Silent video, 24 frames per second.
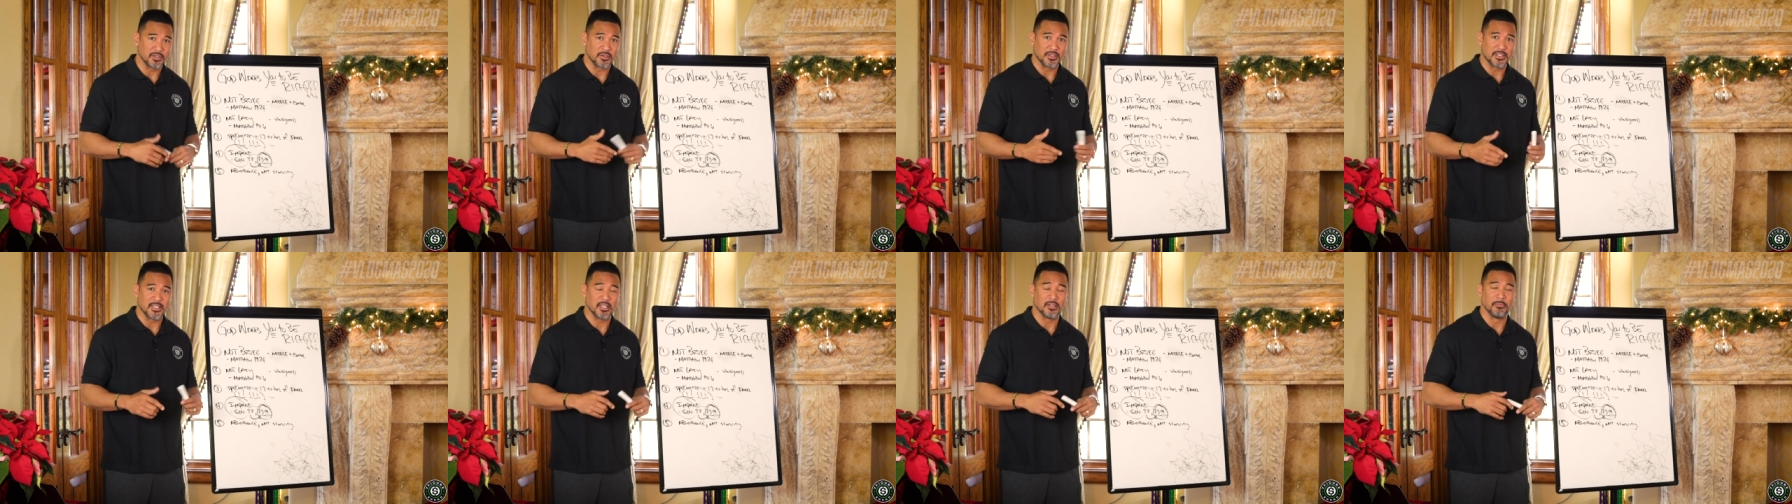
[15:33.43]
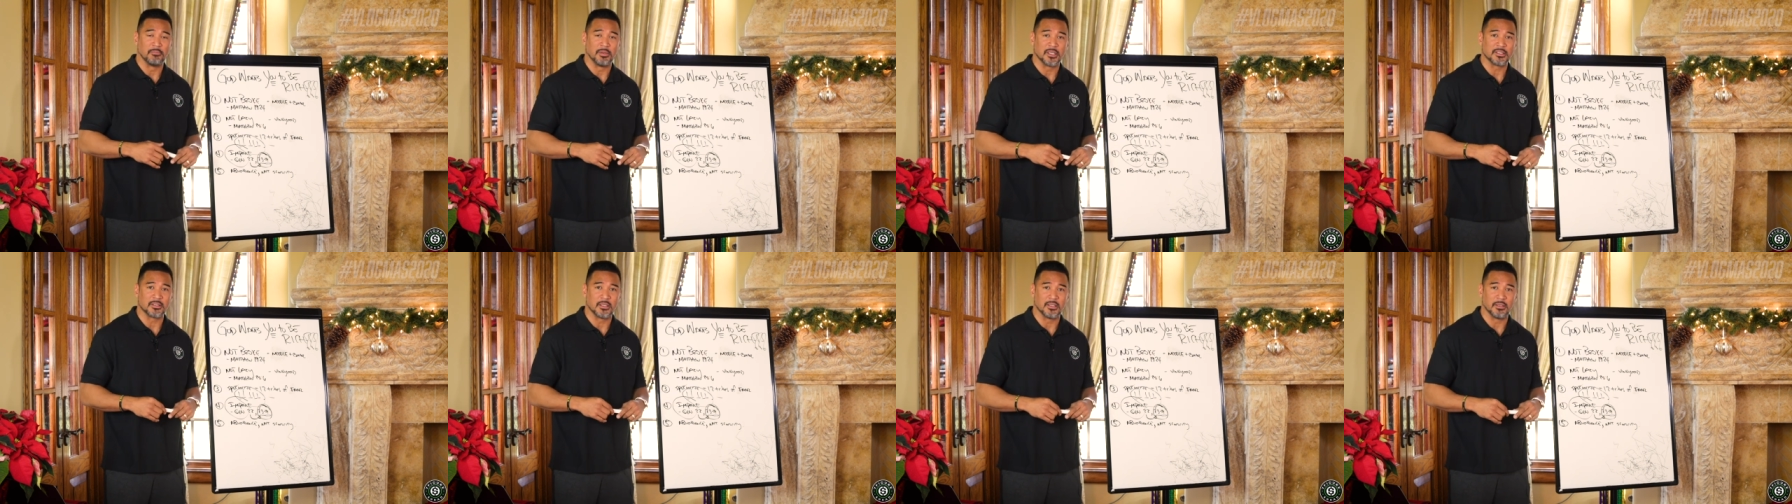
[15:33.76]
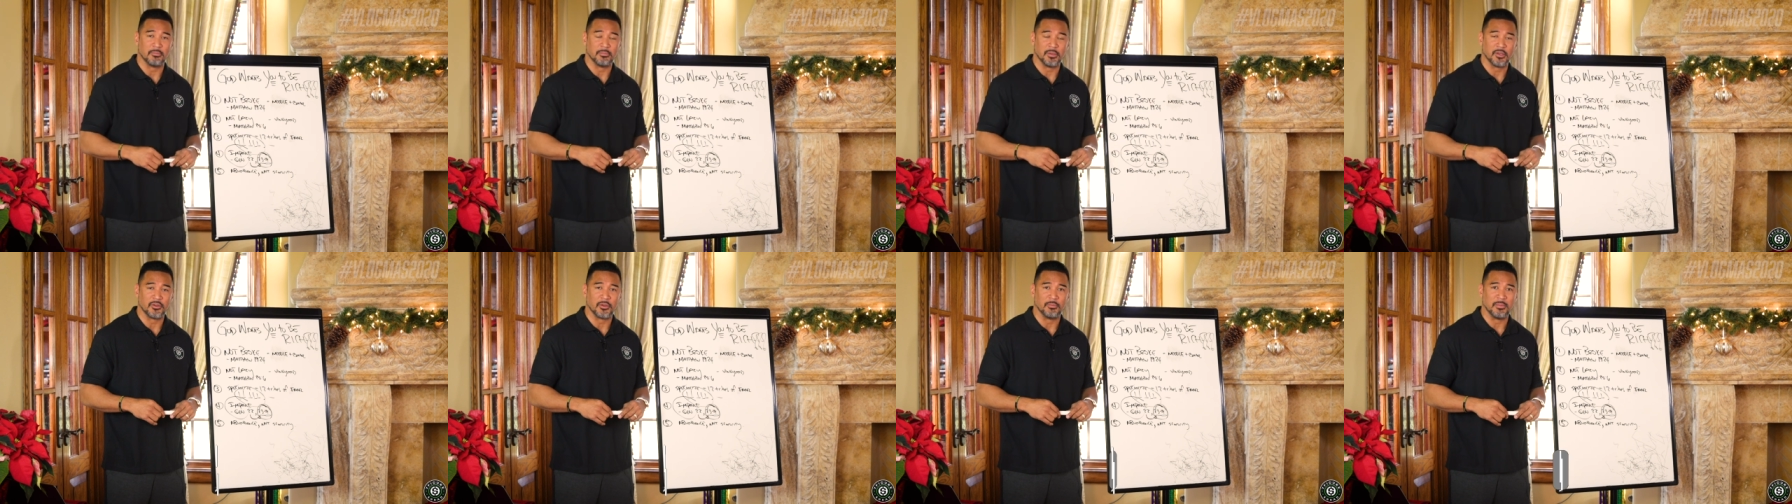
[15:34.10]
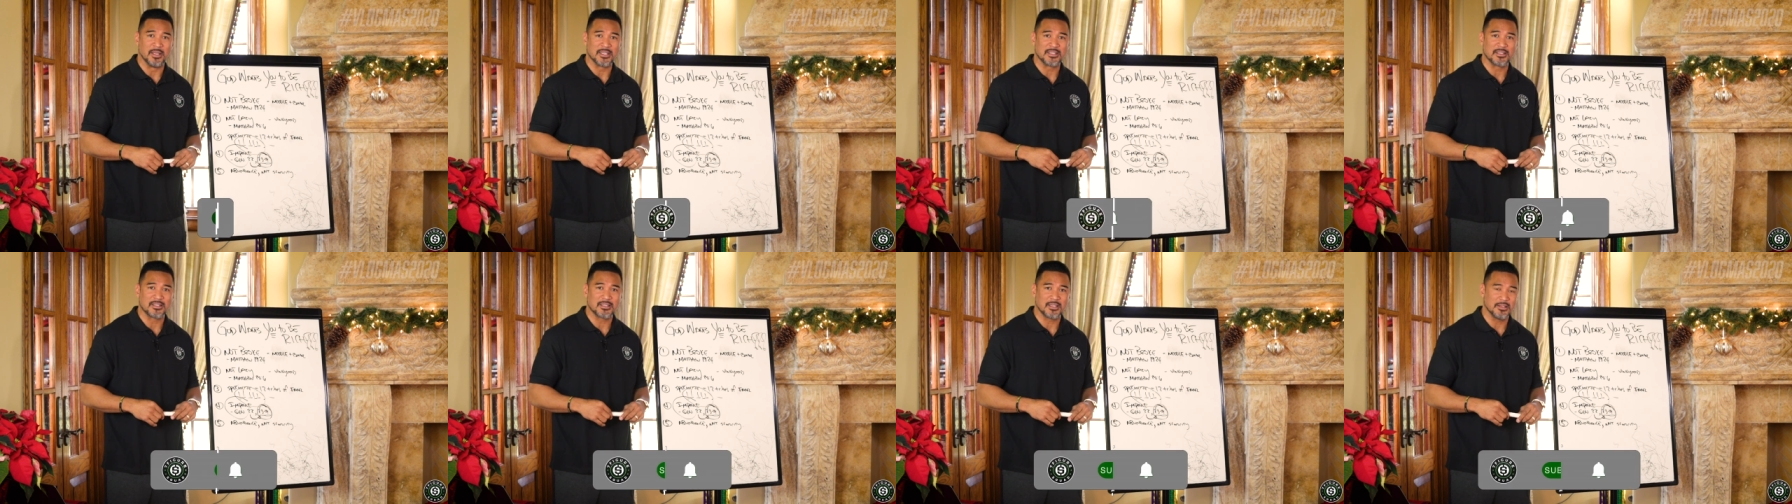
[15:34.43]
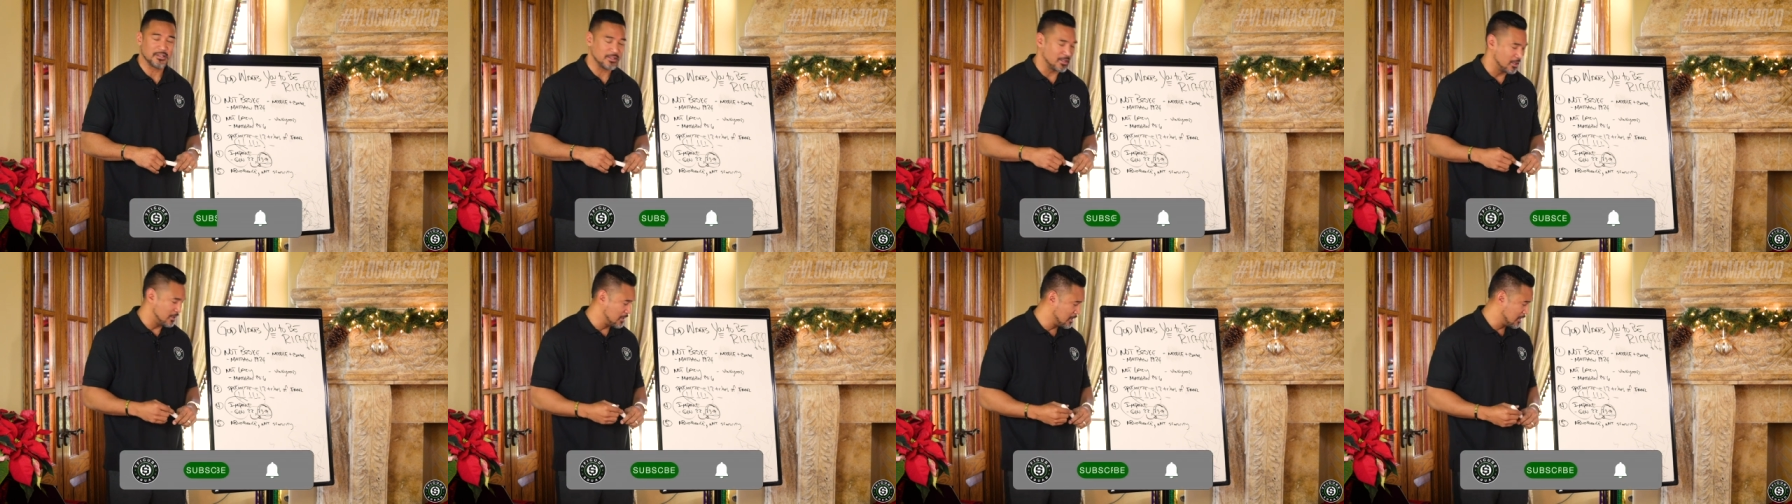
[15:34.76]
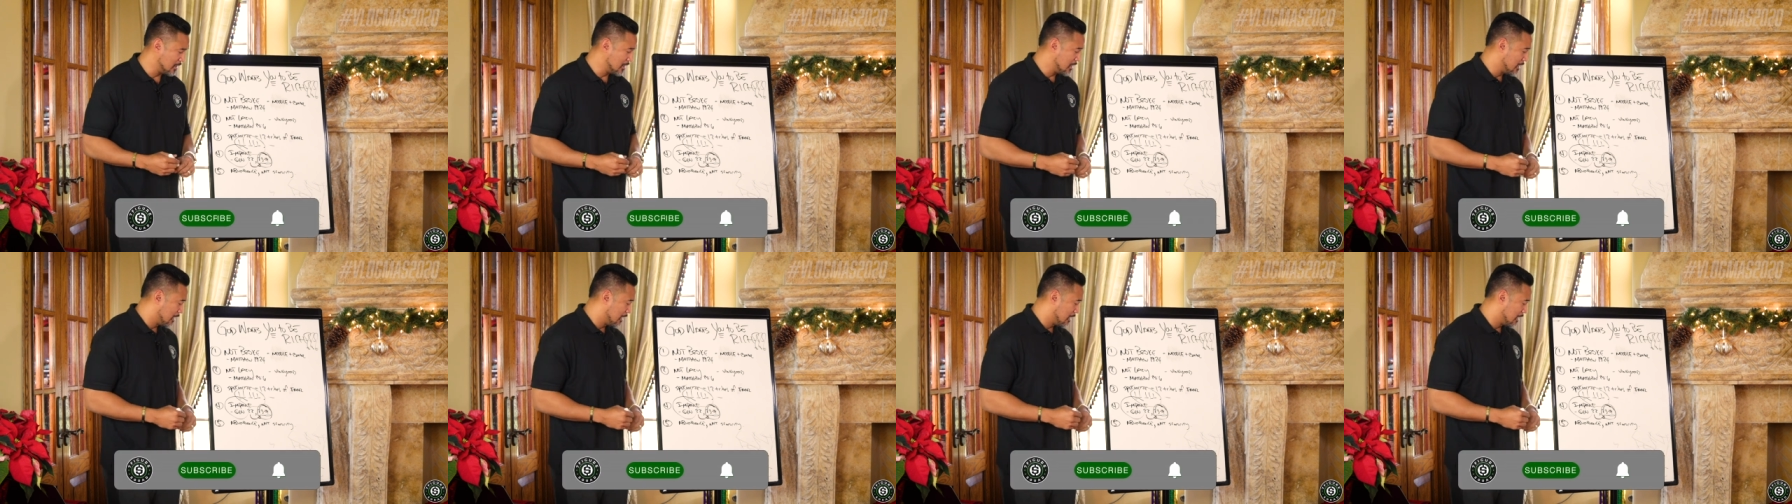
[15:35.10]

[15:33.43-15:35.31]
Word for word: bust their tail to bust, uh, build their businesses,